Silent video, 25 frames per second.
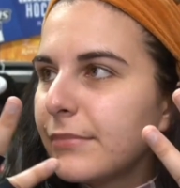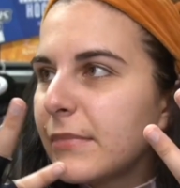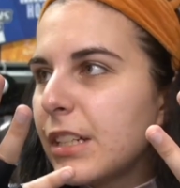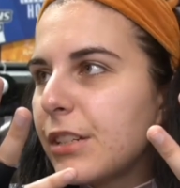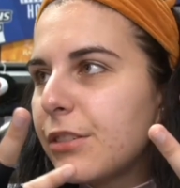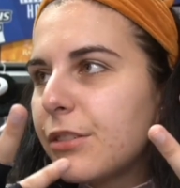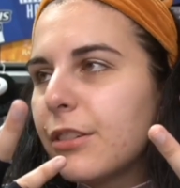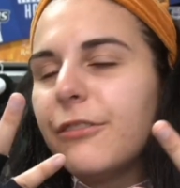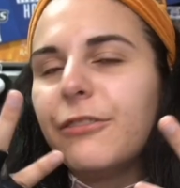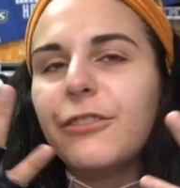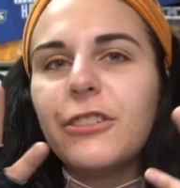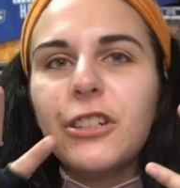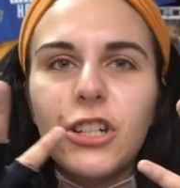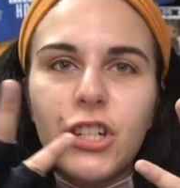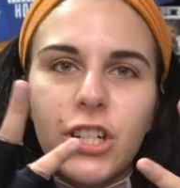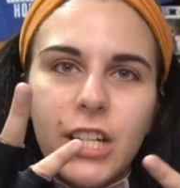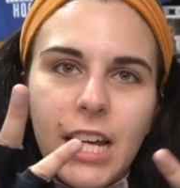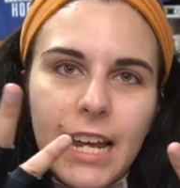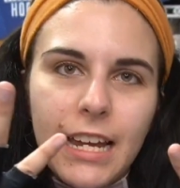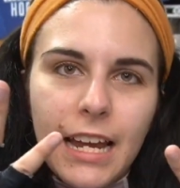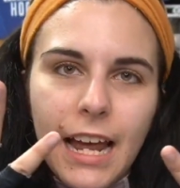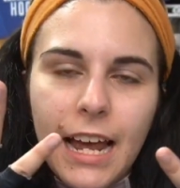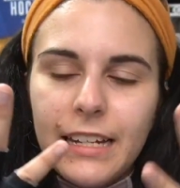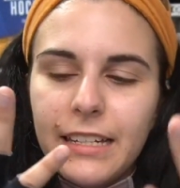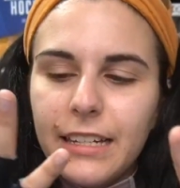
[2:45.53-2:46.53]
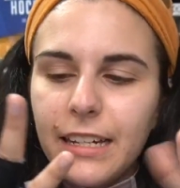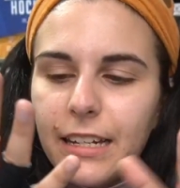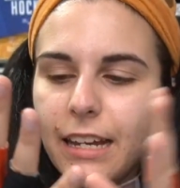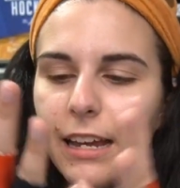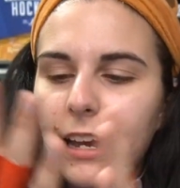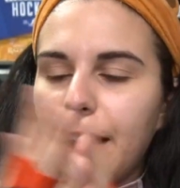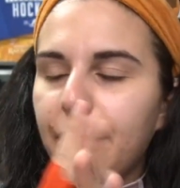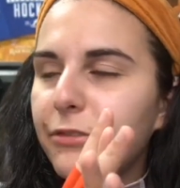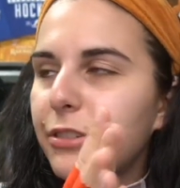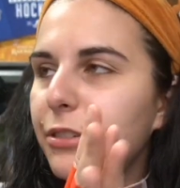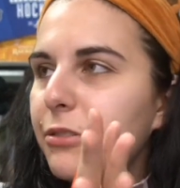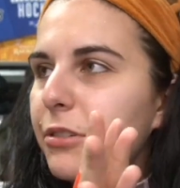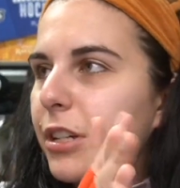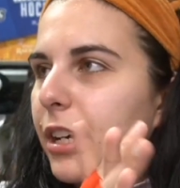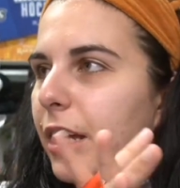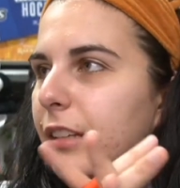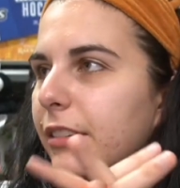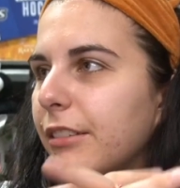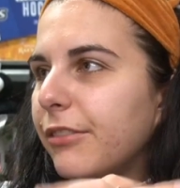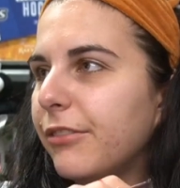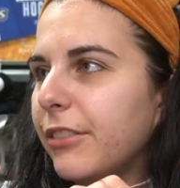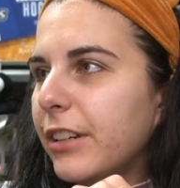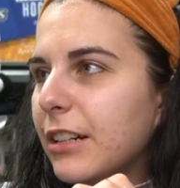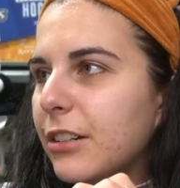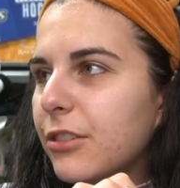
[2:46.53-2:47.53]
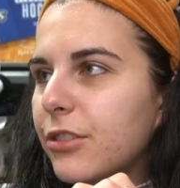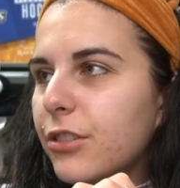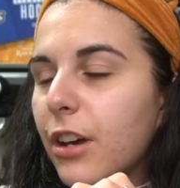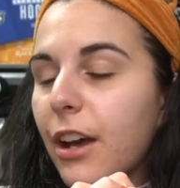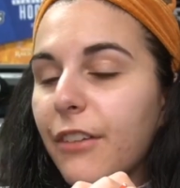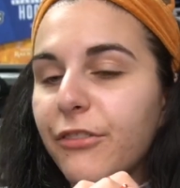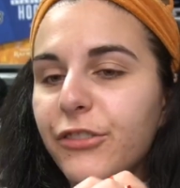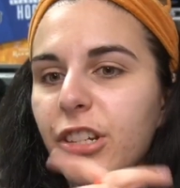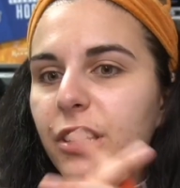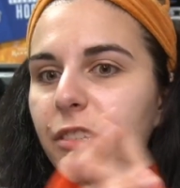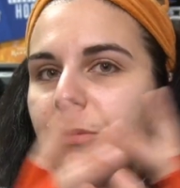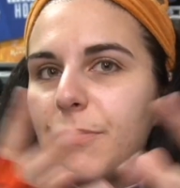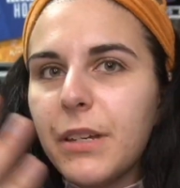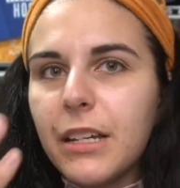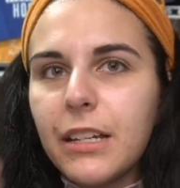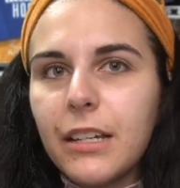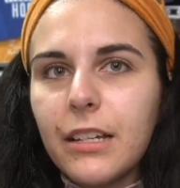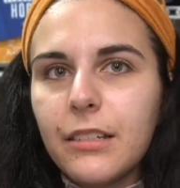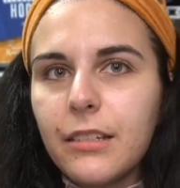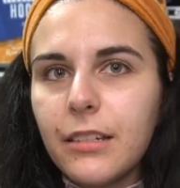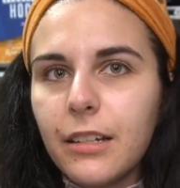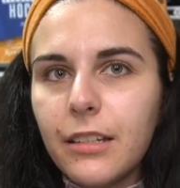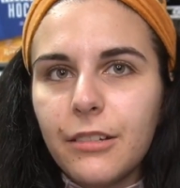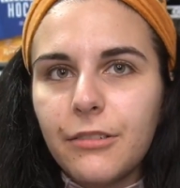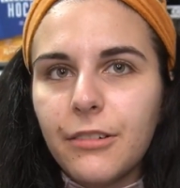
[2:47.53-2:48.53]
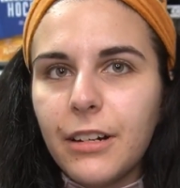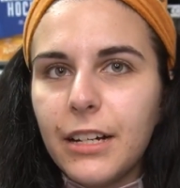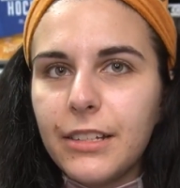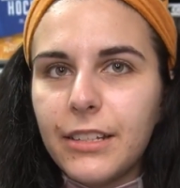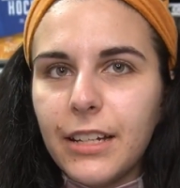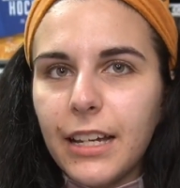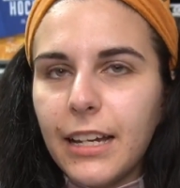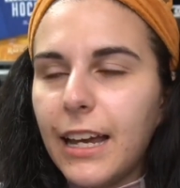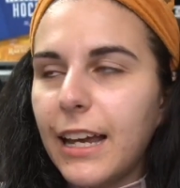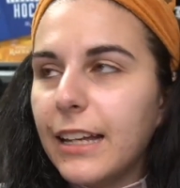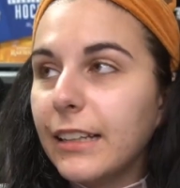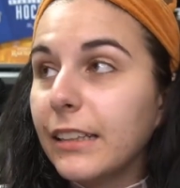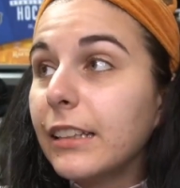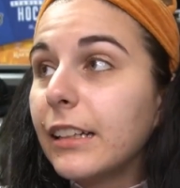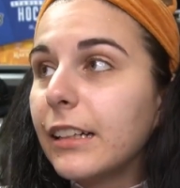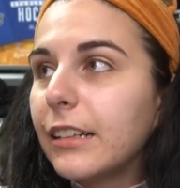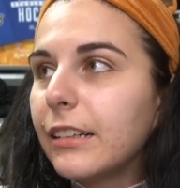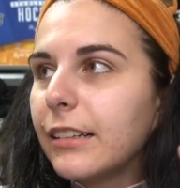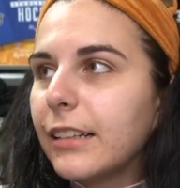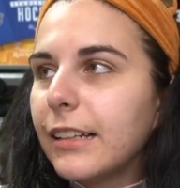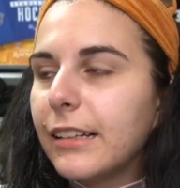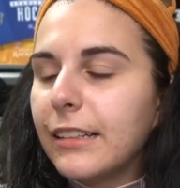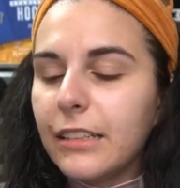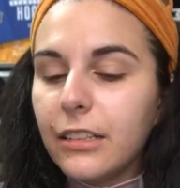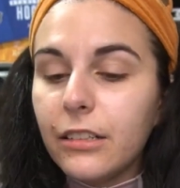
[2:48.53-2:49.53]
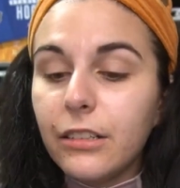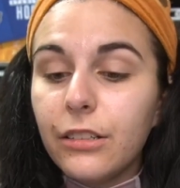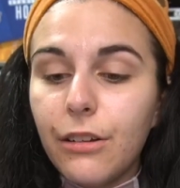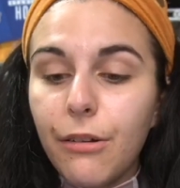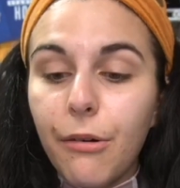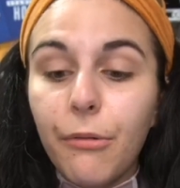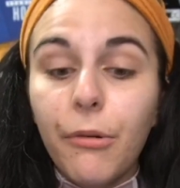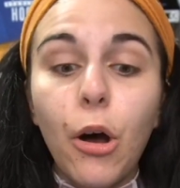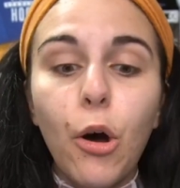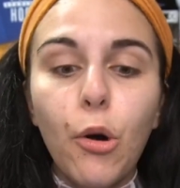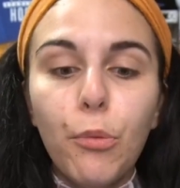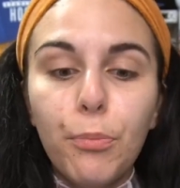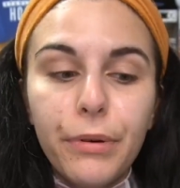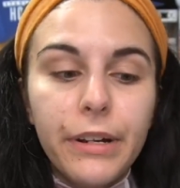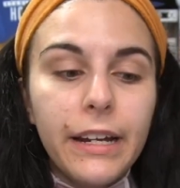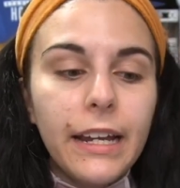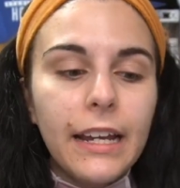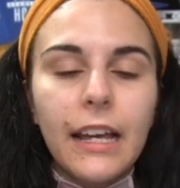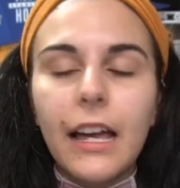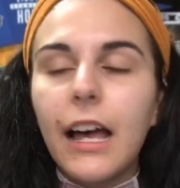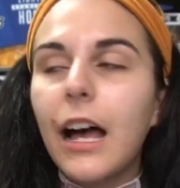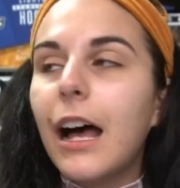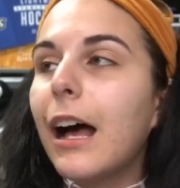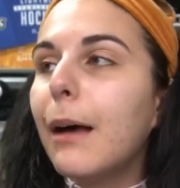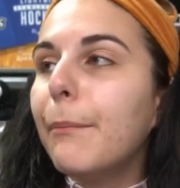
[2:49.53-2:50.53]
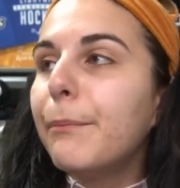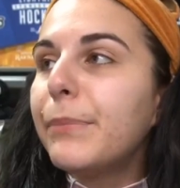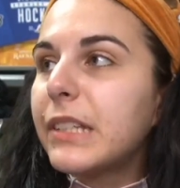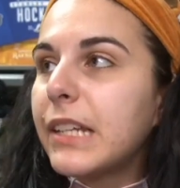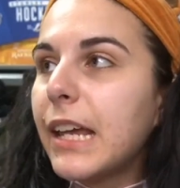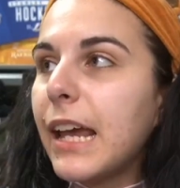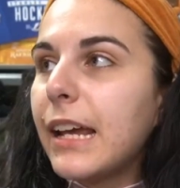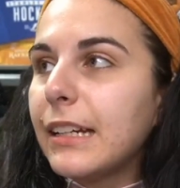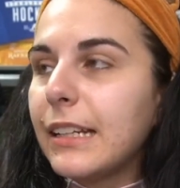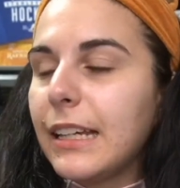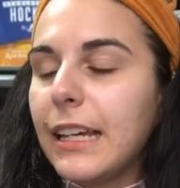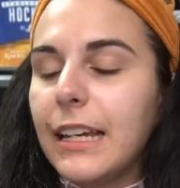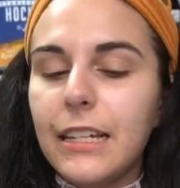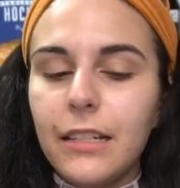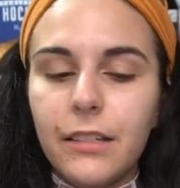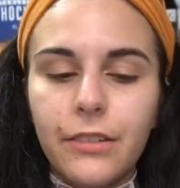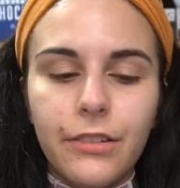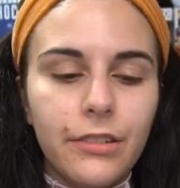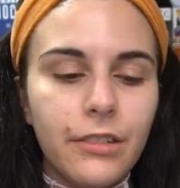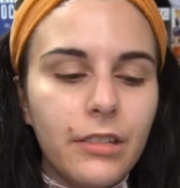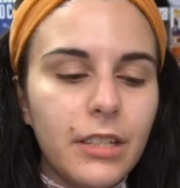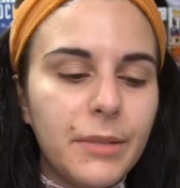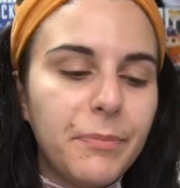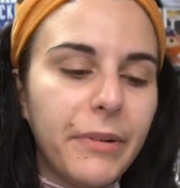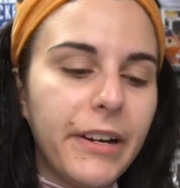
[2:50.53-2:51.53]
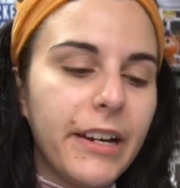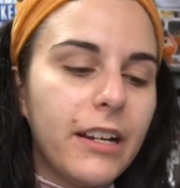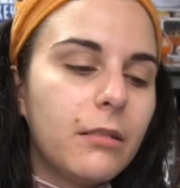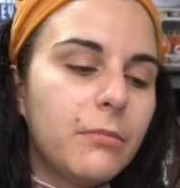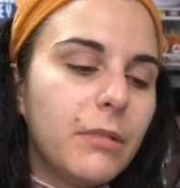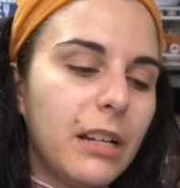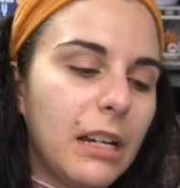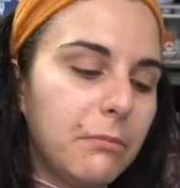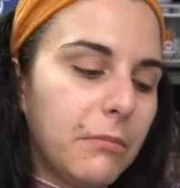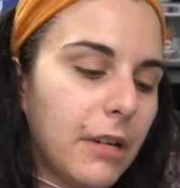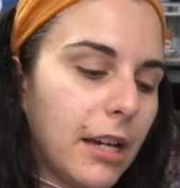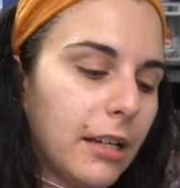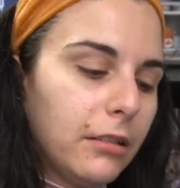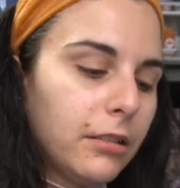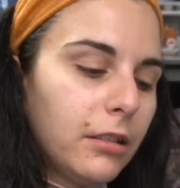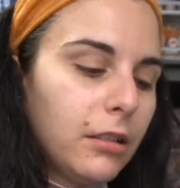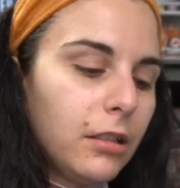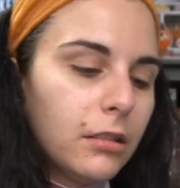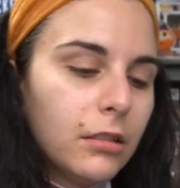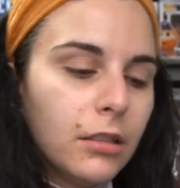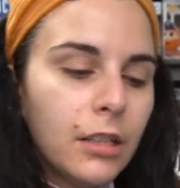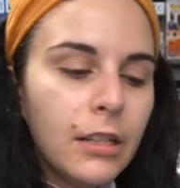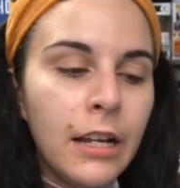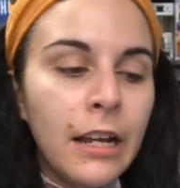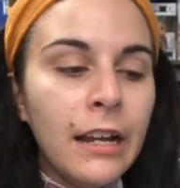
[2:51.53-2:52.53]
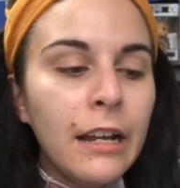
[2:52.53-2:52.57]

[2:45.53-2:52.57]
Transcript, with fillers: so unfortunately, I, I, did have to cut the fingers off just because otherwise I, I literally, you know, opening up 10 cases of Spider-Man metal,